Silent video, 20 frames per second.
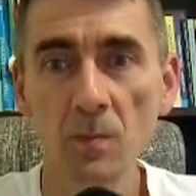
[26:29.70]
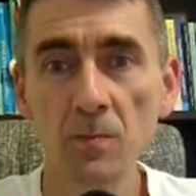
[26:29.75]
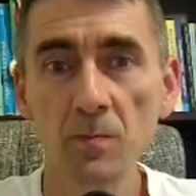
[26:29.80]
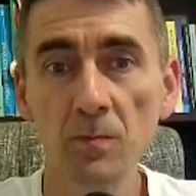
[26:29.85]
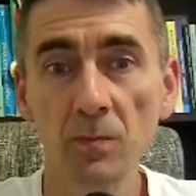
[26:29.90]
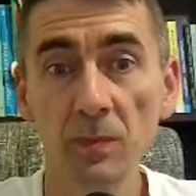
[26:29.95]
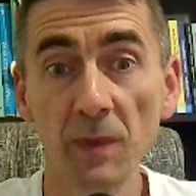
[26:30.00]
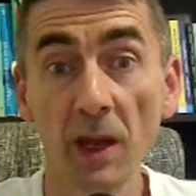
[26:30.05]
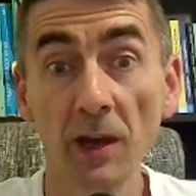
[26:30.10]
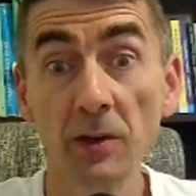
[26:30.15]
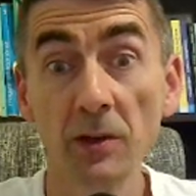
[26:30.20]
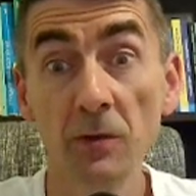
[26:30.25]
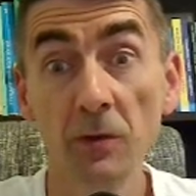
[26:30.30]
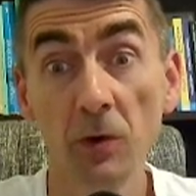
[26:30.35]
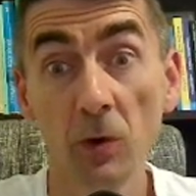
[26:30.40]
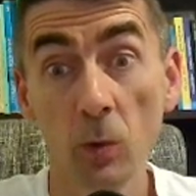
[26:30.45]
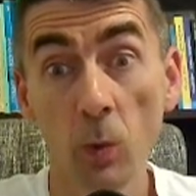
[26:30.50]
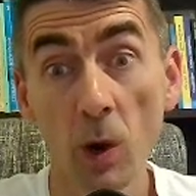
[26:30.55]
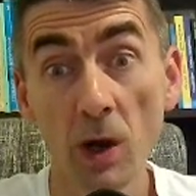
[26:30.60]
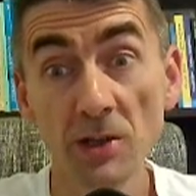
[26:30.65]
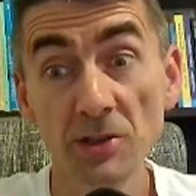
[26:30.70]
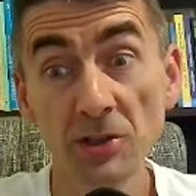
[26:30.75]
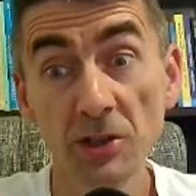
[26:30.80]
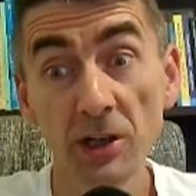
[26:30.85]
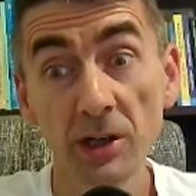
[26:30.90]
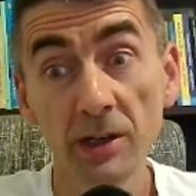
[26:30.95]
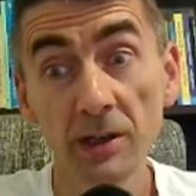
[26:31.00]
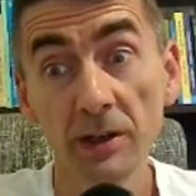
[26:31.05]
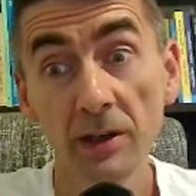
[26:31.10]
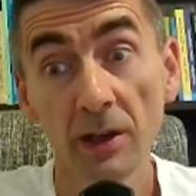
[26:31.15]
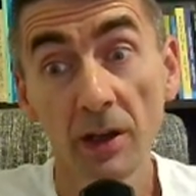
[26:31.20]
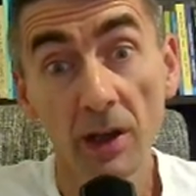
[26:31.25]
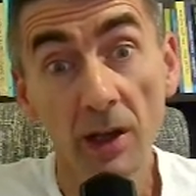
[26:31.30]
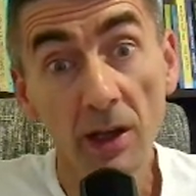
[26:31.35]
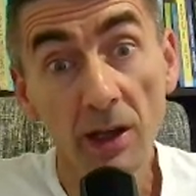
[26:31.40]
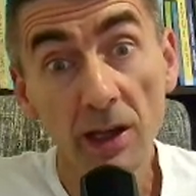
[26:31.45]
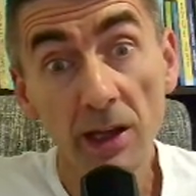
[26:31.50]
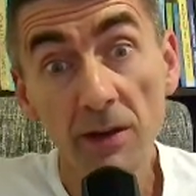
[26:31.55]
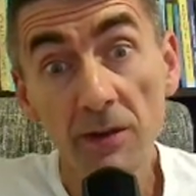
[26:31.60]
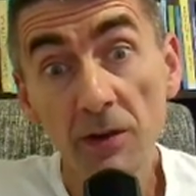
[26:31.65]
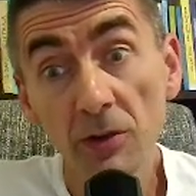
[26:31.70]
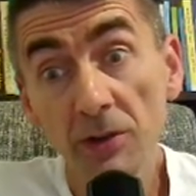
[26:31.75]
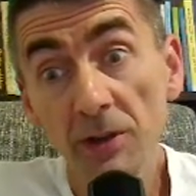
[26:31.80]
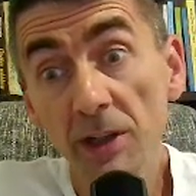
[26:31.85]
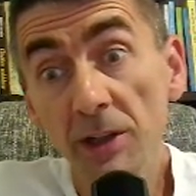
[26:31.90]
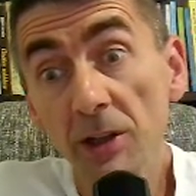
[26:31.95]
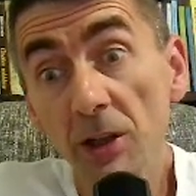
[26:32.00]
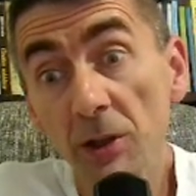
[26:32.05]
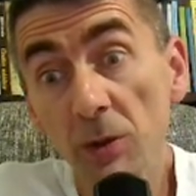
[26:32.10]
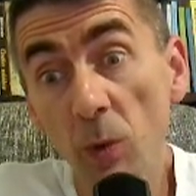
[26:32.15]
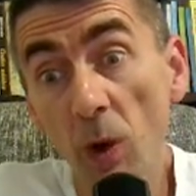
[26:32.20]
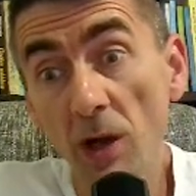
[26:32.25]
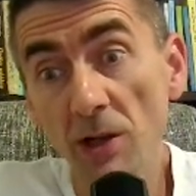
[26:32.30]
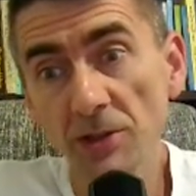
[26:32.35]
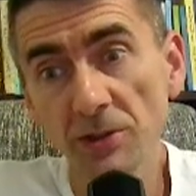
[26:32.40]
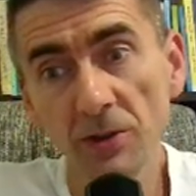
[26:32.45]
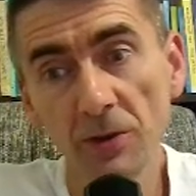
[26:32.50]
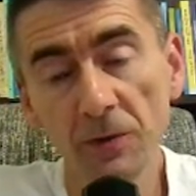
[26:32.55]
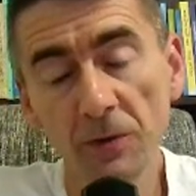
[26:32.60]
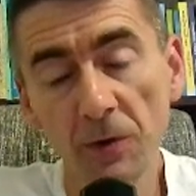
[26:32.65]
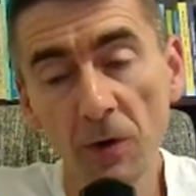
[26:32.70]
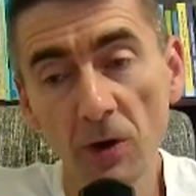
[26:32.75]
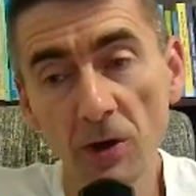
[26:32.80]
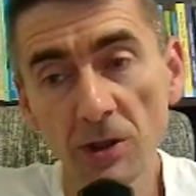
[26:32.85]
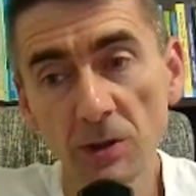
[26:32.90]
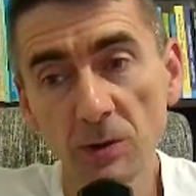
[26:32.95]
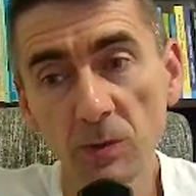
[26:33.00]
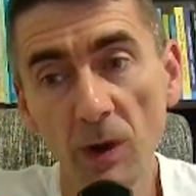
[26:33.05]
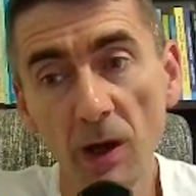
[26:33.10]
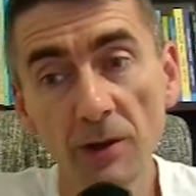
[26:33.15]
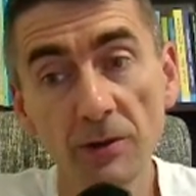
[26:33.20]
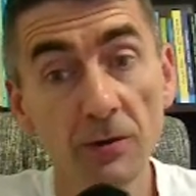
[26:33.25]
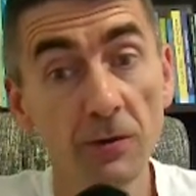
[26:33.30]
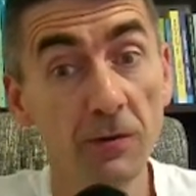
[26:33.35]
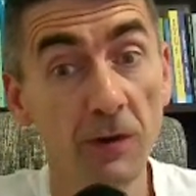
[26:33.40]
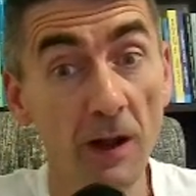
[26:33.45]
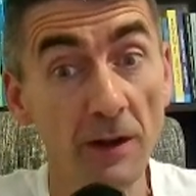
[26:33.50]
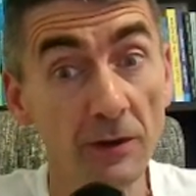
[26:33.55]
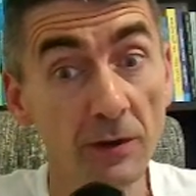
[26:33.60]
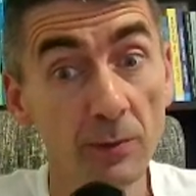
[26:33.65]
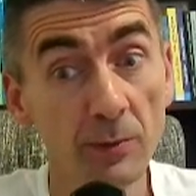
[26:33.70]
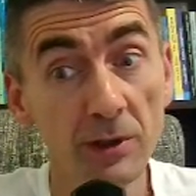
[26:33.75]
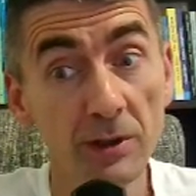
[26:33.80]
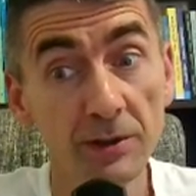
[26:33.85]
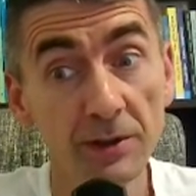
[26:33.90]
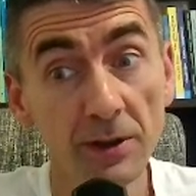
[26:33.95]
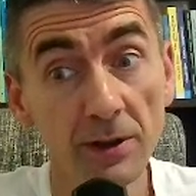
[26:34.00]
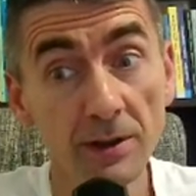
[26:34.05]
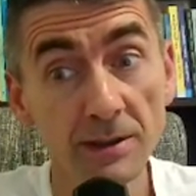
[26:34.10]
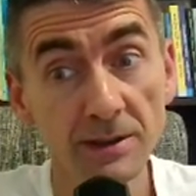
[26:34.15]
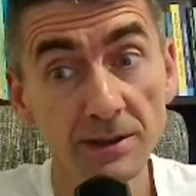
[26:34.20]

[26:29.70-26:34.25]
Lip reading: Thank you for watching. If you did not watch the first one, the fundamentals,